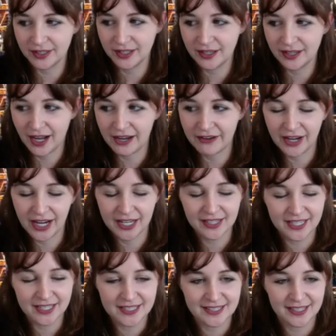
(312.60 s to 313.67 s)
I've had
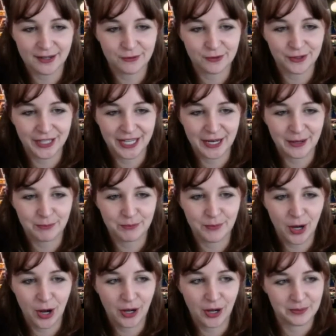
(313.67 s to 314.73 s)
like several like
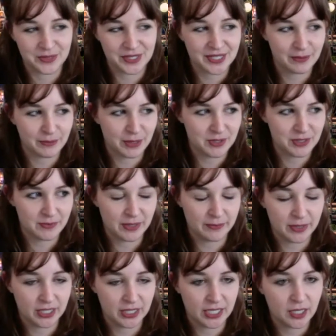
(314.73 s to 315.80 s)
moms come up to me and be
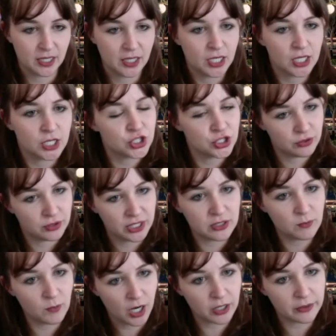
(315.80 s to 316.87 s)
like, do you need to
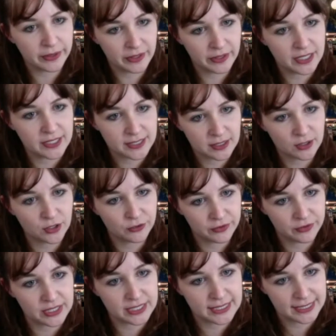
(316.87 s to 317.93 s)
walk with us so you
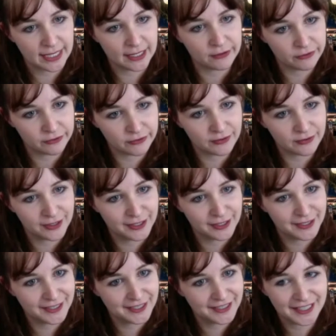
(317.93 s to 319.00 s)
feel safe?
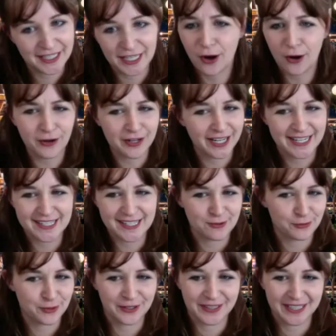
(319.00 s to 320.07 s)
Like all kinds of
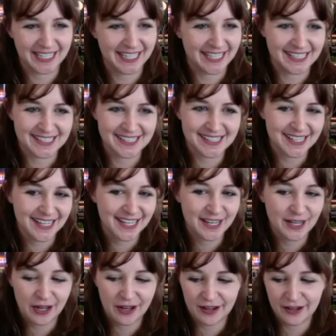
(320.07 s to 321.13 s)
weird things.
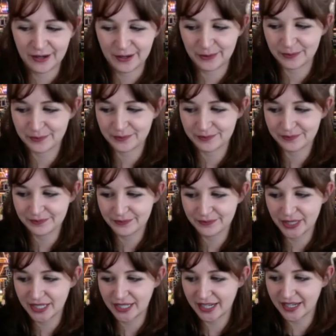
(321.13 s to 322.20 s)

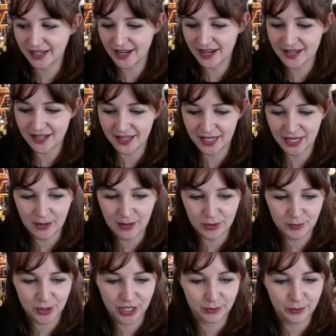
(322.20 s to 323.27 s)
But I got like, I would
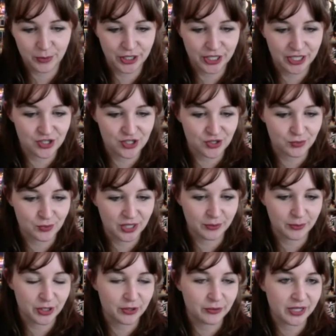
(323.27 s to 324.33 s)
bring a book and just read a
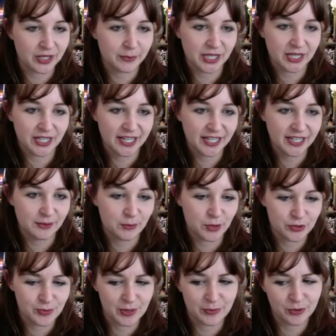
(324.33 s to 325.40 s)
book when I'm in line, and
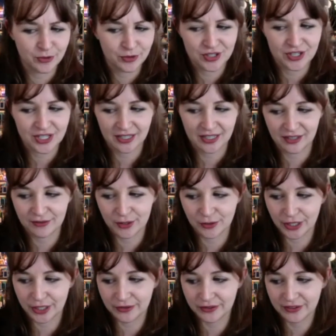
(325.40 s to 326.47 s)
most people will just kind of leave you
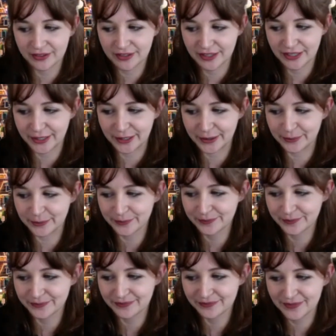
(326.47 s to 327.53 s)
alone.
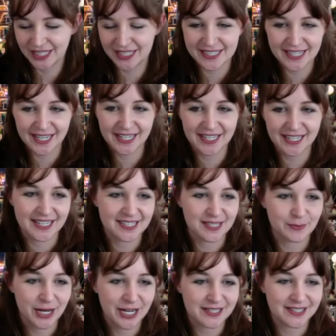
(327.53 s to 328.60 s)
And it's kind of nice. It
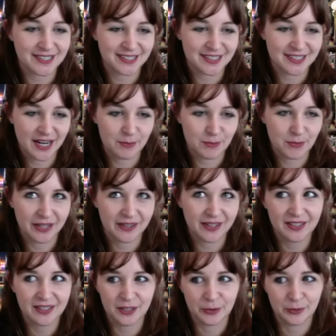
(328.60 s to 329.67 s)
passes the time, I think, a
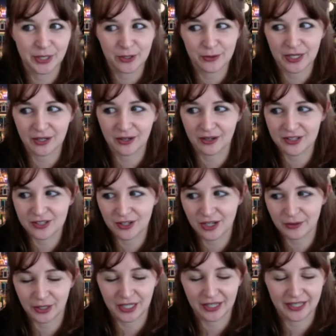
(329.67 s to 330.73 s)
little bit quicker because you're not
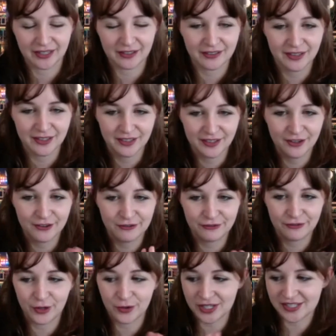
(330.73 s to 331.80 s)
really like
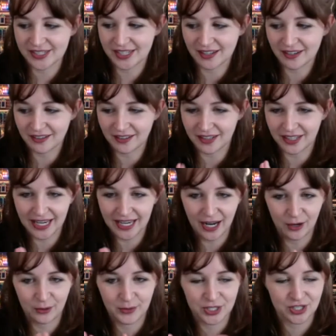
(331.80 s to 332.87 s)
focusing on like how
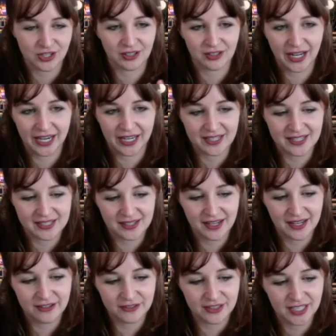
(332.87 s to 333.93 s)
much of the line is
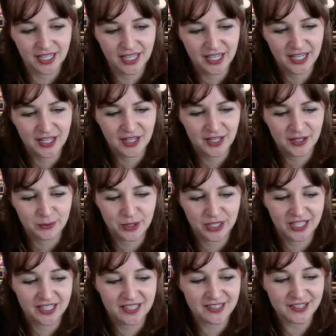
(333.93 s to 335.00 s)
left. But it
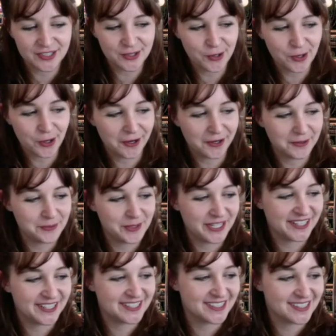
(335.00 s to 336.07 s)
is also hard
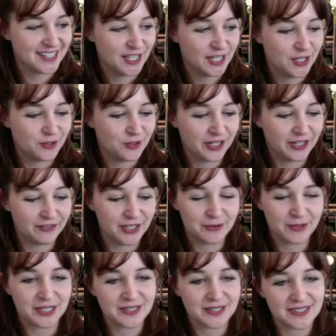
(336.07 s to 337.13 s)
because you don't have anyone
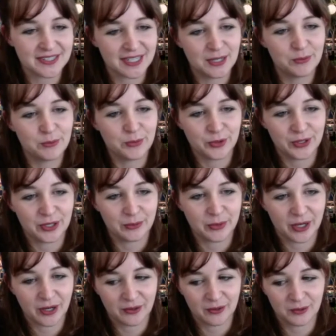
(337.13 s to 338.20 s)
else's input
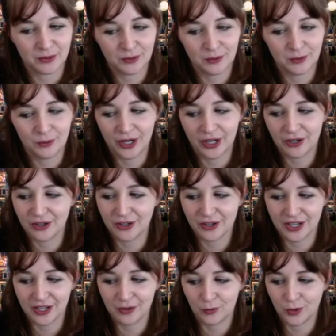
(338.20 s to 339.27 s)
about where
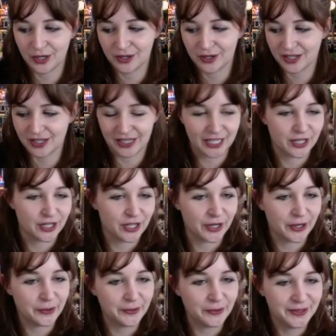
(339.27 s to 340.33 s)
you're gonna like
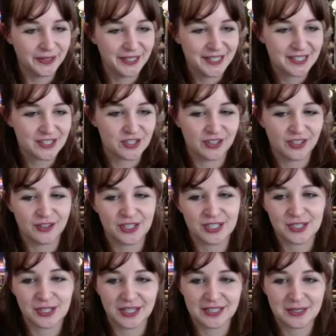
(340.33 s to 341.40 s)
go. So then you
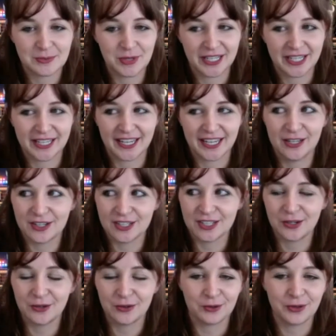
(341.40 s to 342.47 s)
just get to be like, and you get to
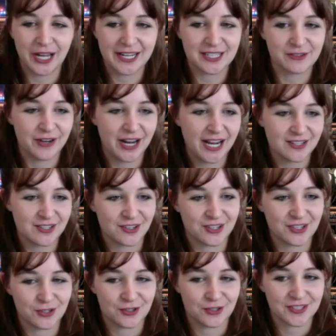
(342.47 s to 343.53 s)
go through lines faster
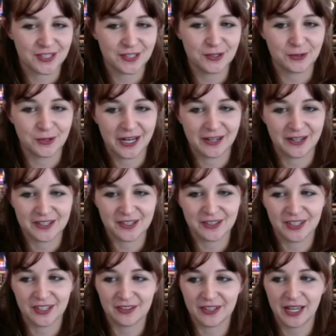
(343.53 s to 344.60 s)
because you're a single rider. So
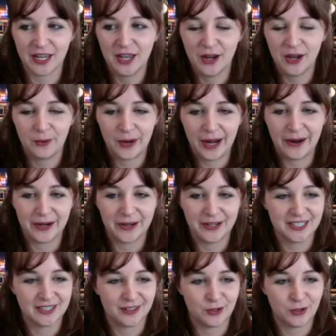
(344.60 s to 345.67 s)
then you're like, wow, I already
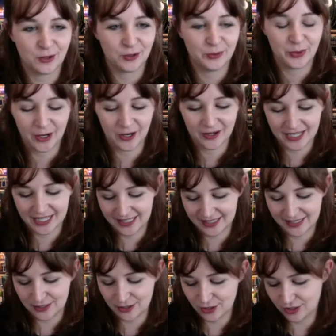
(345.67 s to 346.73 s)
did the whole park and
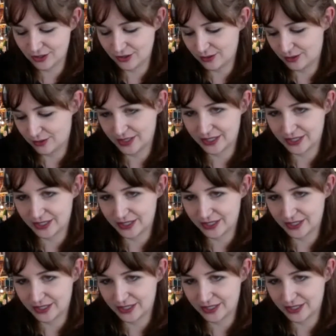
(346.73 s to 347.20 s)
it's noon.